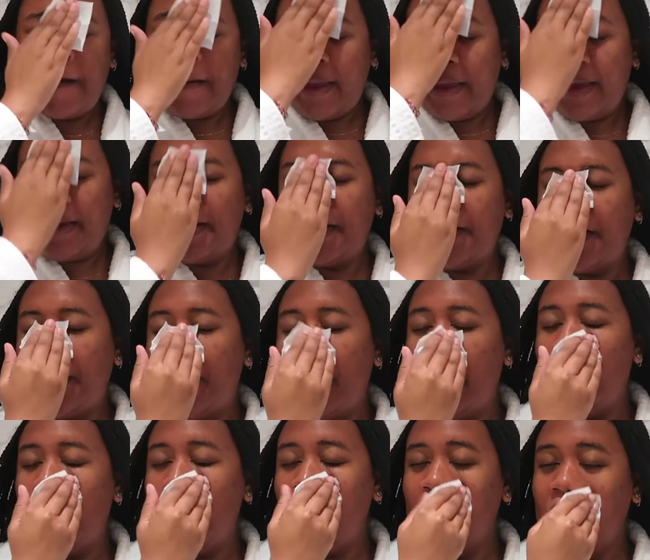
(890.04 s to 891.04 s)
Get your
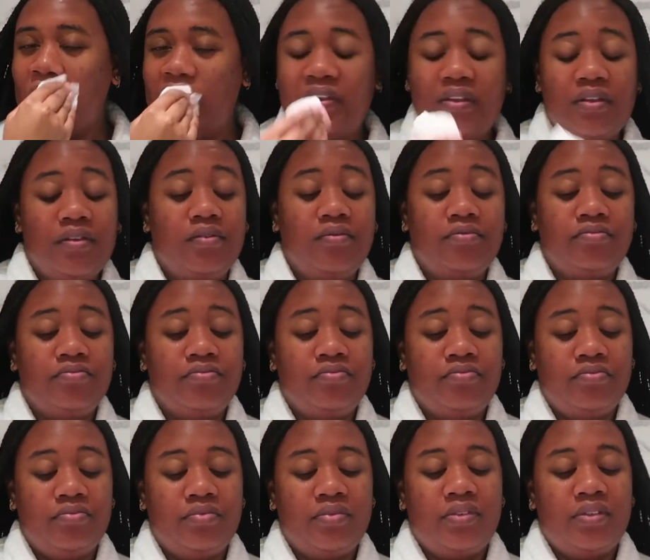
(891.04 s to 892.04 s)
nose.
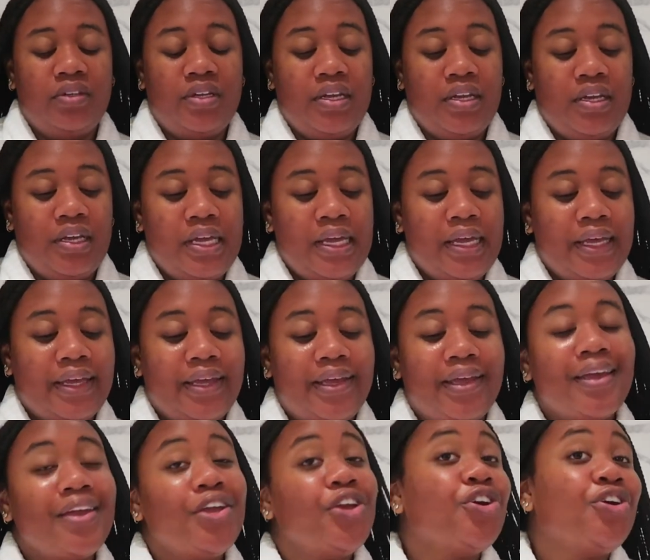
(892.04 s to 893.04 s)

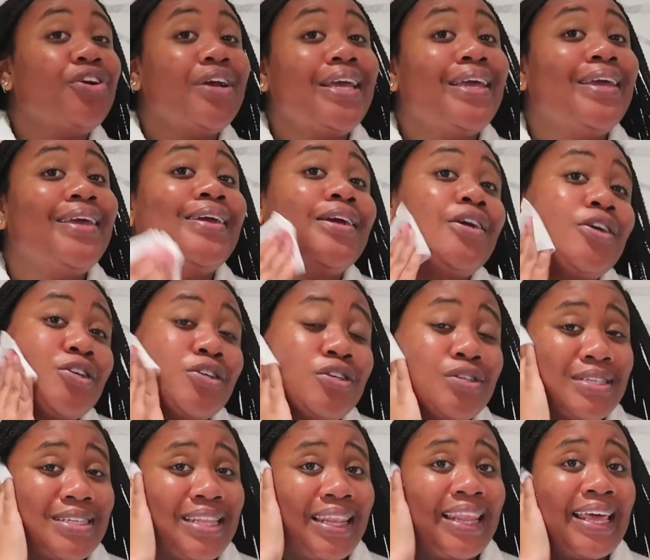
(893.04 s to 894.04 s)
Get your
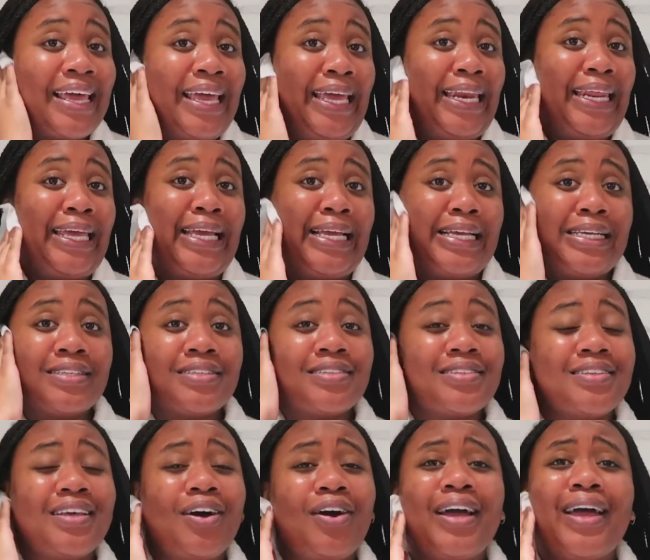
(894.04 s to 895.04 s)
ears, ladies.
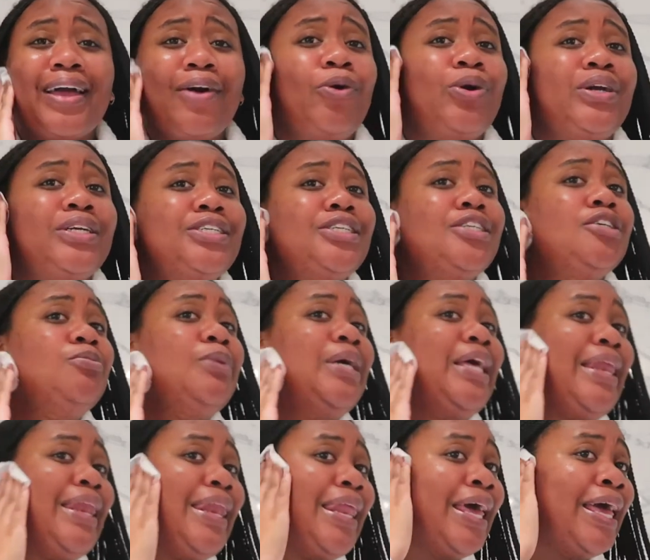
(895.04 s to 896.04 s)
Or
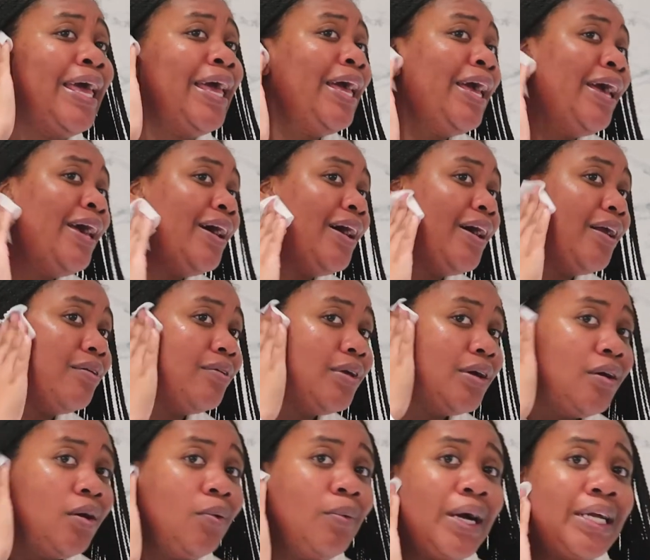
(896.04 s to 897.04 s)
gentlemen. I don't know
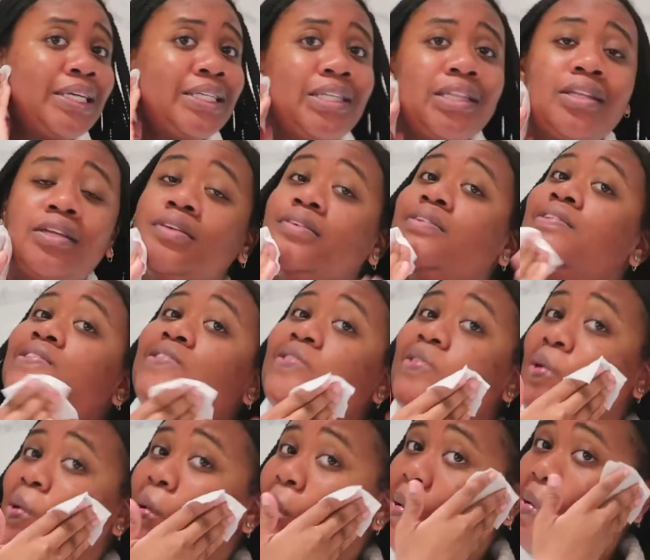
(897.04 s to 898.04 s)
who's watching this.
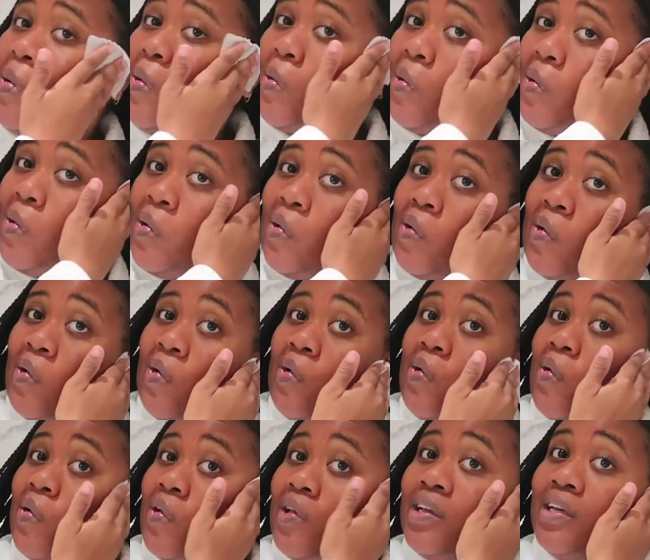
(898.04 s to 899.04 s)

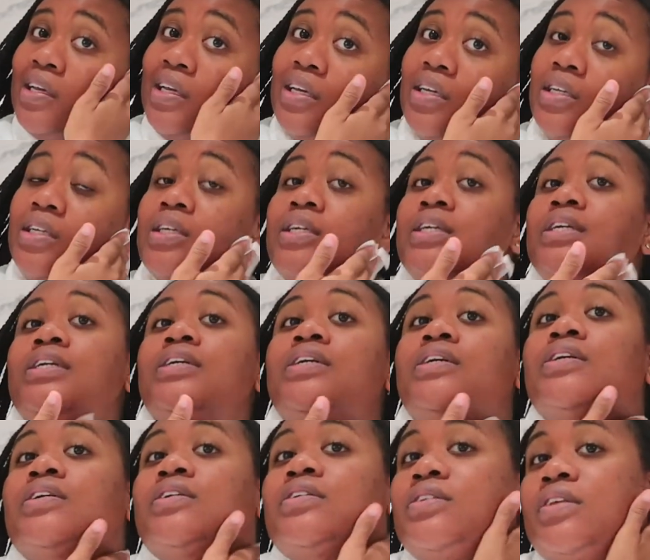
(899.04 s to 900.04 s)
Get your
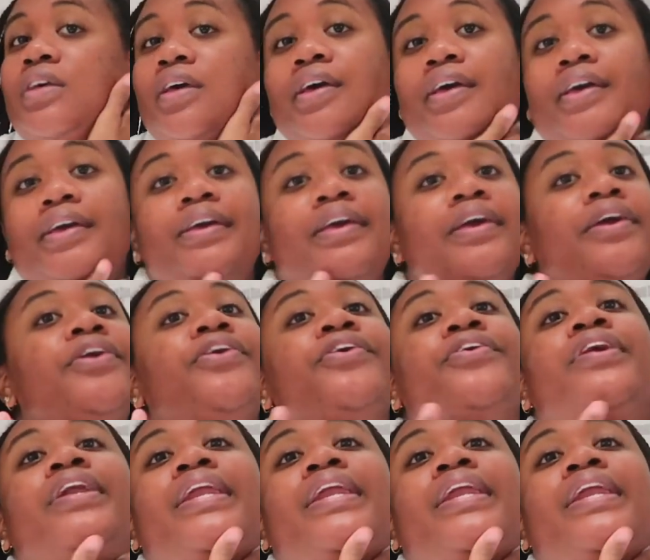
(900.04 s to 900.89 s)
ears and get your